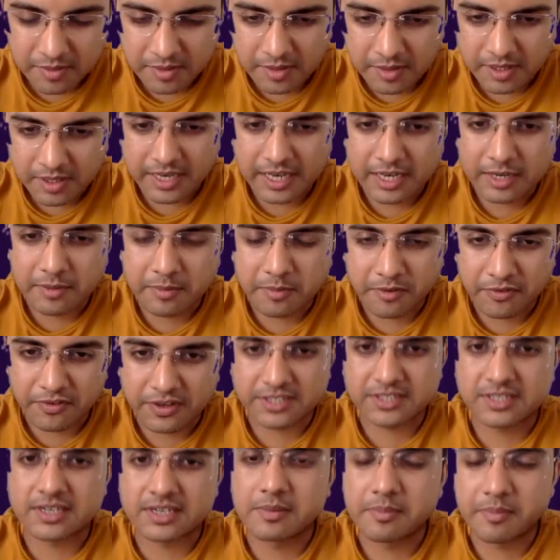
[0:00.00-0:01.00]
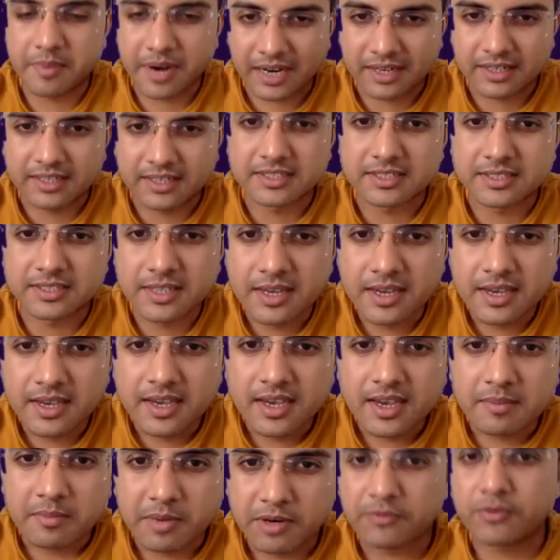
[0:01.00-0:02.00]
get a professional practice.
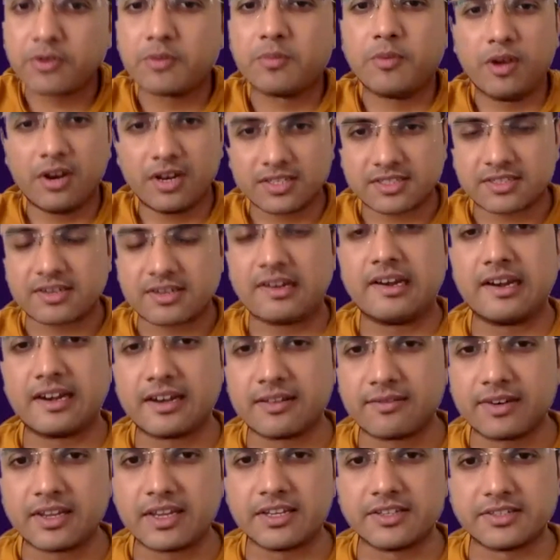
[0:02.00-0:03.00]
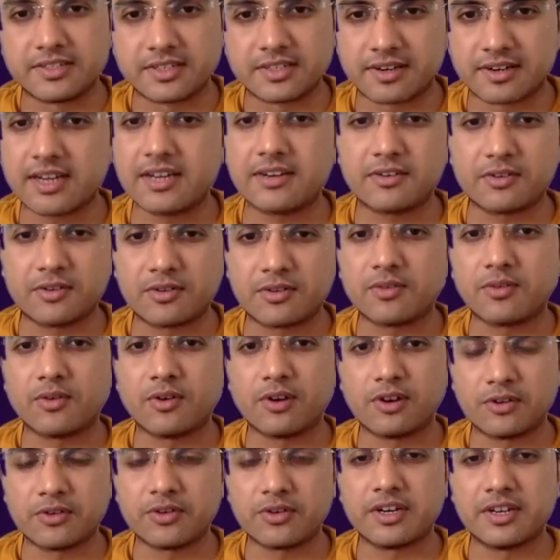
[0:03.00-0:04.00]
But football is relatively easy, right?
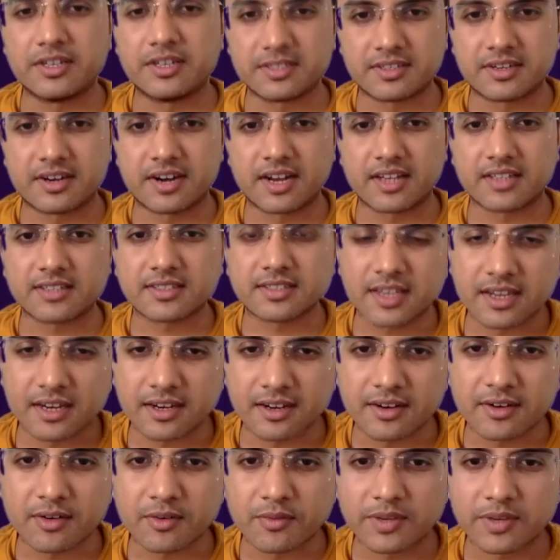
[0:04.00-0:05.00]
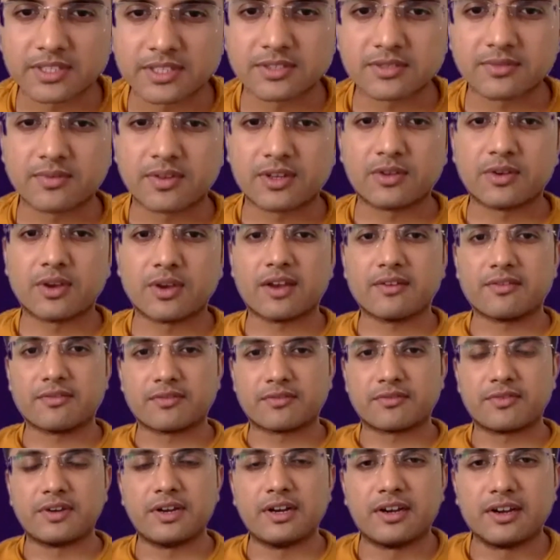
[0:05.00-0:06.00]
All you need is grass, and when you have a
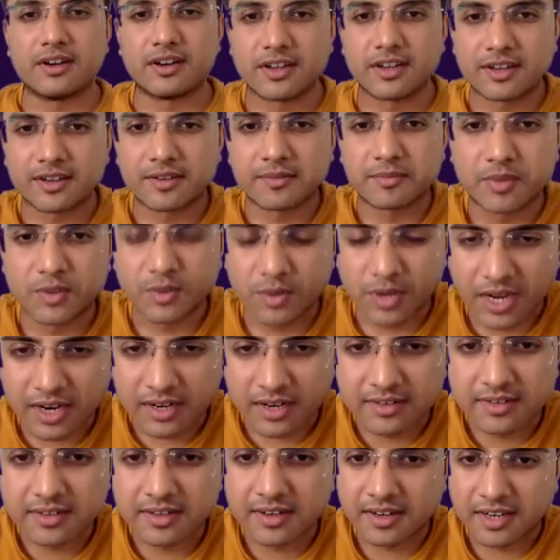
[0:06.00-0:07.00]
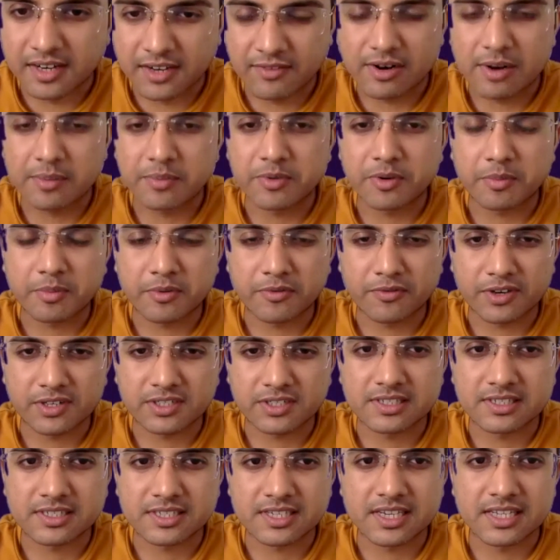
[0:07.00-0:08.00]
field, you can develop your
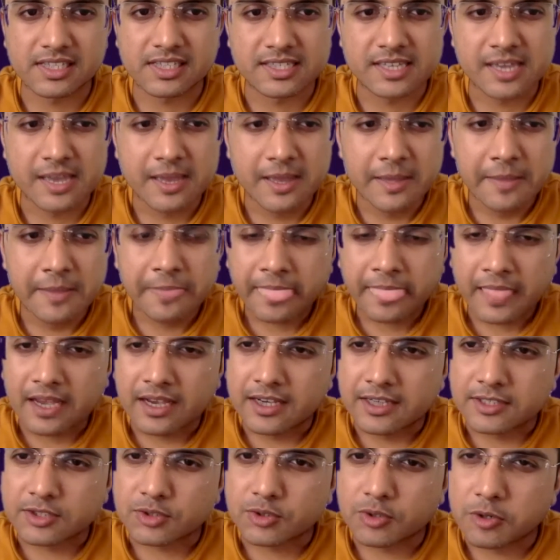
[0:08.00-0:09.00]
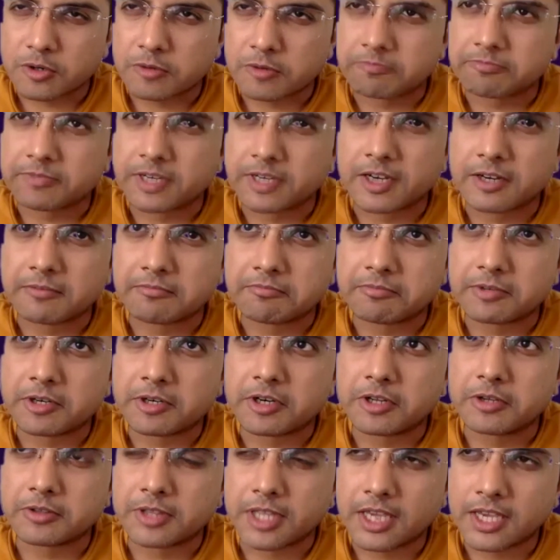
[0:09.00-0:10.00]
professional skills. So,
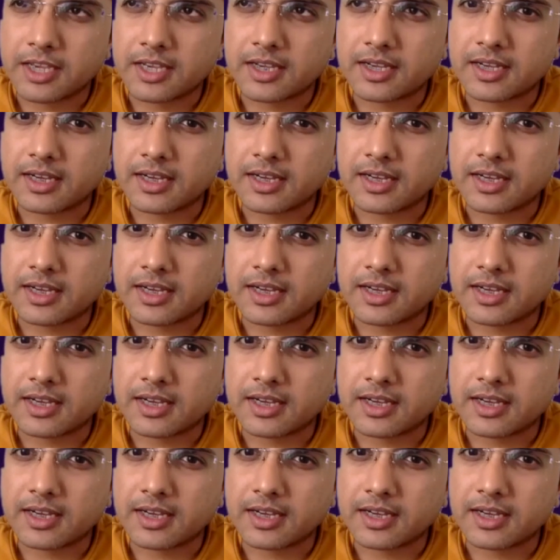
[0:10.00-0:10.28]
do you think